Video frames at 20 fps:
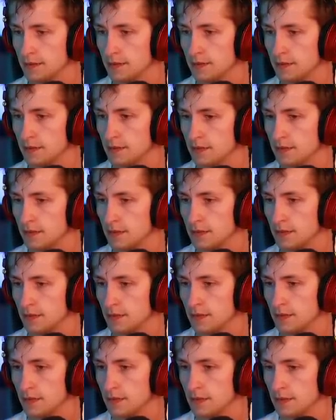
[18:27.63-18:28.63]

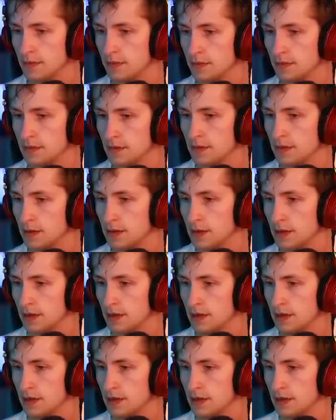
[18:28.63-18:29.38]
(silence)